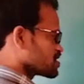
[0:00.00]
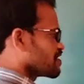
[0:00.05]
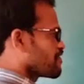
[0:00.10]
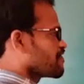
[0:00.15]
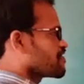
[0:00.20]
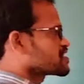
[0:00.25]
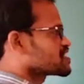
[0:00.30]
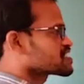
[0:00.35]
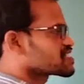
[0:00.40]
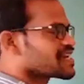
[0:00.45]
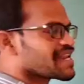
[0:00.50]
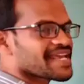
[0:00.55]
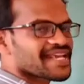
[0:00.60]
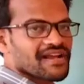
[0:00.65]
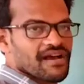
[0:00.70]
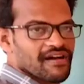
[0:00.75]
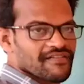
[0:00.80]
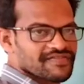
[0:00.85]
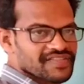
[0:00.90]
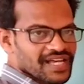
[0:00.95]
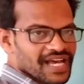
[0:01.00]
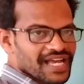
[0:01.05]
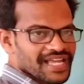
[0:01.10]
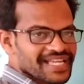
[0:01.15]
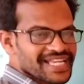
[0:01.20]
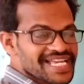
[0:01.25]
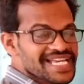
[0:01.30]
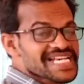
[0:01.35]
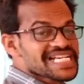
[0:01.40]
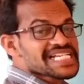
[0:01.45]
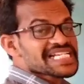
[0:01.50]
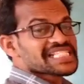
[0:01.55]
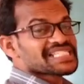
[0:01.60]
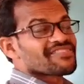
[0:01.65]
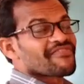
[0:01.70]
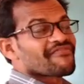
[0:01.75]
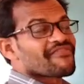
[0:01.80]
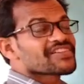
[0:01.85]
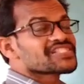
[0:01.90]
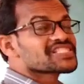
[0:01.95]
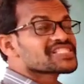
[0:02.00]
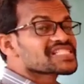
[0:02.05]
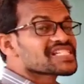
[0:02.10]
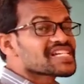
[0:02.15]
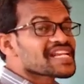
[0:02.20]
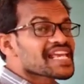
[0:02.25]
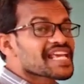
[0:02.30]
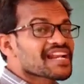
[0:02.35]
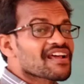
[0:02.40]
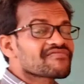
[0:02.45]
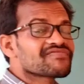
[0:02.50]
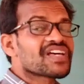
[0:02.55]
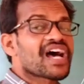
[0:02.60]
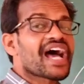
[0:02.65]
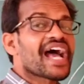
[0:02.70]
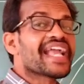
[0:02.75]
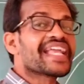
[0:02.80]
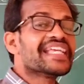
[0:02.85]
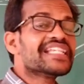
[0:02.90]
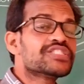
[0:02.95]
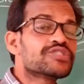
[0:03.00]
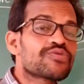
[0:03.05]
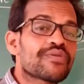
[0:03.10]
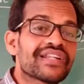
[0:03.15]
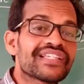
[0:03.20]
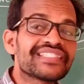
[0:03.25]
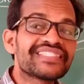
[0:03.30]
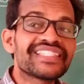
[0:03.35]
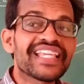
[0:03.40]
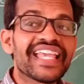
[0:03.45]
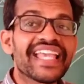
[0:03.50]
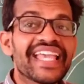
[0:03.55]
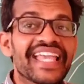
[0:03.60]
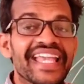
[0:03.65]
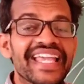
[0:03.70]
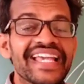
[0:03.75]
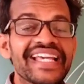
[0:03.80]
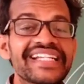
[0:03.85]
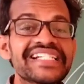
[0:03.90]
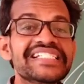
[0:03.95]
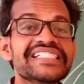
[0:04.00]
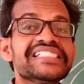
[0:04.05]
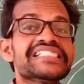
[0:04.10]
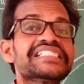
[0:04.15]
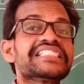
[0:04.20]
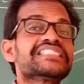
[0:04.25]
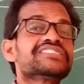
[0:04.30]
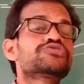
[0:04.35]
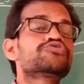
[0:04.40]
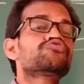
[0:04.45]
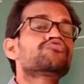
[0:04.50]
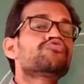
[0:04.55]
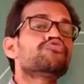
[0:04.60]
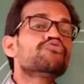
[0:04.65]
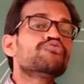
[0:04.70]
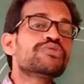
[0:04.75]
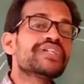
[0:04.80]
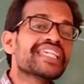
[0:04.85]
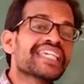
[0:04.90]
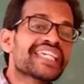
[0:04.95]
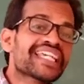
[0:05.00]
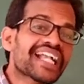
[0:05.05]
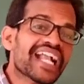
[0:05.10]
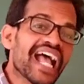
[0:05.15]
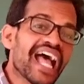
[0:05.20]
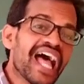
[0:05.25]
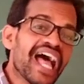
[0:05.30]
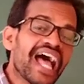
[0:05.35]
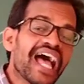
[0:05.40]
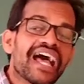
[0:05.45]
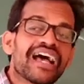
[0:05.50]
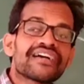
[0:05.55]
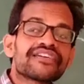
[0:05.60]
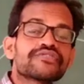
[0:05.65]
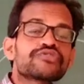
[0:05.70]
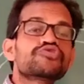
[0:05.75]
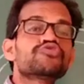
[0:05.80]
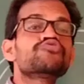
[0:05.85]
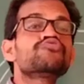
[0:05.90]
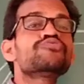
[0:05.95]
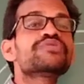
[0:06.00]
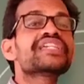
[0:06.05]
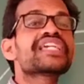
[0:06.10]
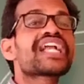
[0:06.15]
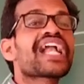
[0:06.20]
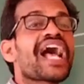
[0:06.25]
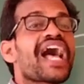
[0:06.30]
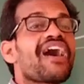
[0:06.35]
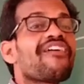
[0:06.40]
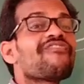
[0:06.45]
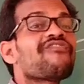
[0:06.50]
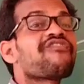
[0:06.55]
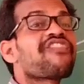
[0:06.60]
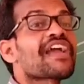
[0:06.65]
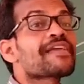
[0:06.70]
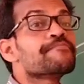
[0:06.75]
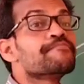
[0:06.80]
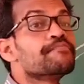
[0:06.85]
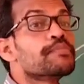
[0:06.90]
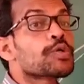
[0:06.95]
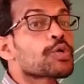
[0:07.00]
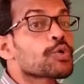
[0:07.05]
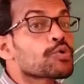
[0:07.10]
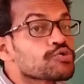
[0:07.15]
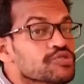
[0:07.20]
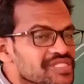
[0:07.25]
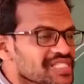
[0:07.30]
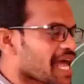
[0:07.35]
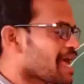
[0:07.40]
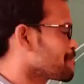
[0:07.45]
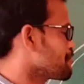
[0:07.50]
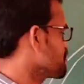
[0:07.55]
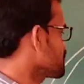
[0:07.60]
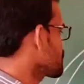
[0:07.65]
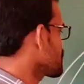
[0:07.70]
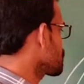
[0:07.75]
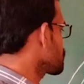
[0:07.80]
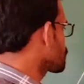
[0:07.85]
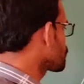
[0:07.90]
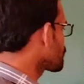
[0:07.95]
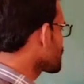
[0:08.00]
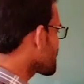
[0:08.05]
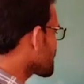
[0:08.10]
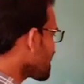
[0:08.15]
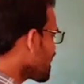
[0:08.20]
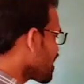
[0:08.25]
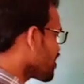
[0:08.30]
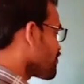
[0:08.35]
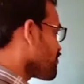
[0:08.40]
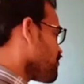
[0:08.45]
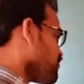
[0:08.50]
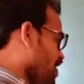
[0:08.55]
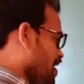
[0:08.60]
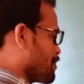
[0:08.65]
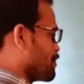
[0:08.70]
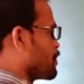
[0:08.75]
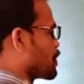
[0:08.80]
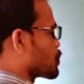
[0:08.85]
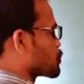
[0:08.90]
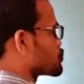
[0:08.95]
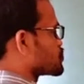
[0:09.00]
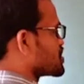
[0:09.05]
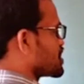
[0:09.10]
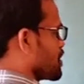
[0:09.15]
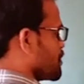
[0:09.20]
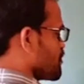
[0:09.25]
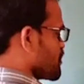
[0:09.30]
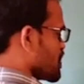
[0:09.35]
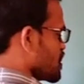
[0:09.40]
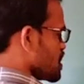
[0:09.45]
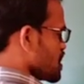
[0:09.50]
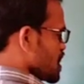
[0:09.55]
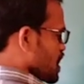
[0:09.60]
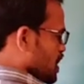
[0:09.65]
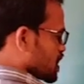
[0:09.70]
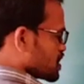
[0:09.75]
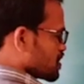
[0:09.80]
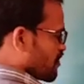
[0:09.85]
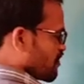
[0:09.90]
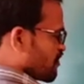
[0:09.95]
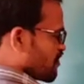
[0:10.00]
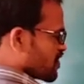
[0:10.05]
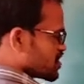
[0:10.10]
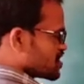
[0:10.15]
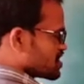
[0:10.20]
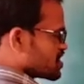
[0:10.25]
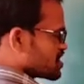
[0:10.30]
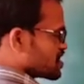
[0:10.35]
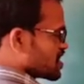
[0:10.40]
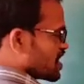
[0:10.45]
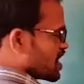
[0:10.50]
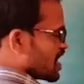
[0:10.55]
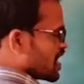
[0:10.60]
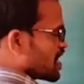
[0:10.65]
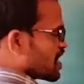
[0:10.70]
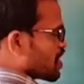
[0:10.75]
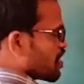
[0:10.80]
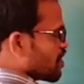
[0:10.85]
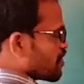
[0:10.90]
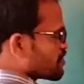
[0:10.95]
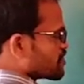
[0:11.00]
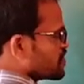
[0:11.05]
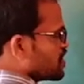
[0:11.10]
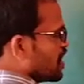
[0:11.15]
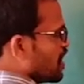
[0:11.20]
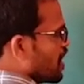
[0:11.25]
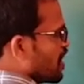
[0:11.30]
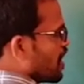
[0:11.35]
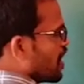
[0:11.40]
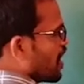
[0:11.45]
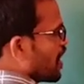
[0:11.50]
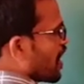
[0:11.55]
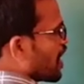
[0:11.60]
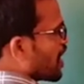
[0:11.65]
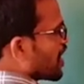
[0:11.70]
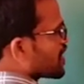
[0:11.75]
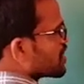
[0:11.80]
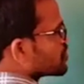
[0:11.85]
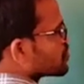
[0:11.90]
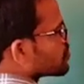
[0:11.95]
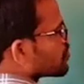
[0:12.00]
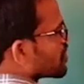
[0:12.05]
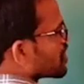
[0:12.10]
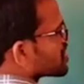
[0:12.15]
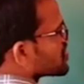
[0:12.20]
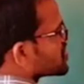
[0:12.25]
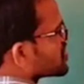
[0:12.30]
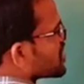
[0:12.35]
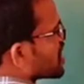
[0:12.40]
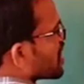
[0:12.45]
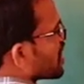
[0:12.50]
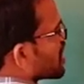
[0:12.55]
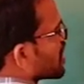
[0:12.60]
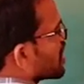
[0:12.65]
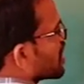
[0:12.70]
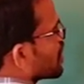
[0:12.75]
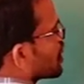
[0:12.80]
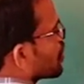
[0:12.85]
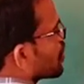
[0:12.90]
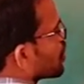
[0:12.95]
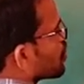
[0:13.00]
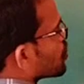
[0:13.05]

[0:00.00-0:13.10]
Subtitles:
The first layer of the eye. The first layer of the eye is known as a tunica fibrosa. Tunica fibrosa. The first layer of the eye is known as a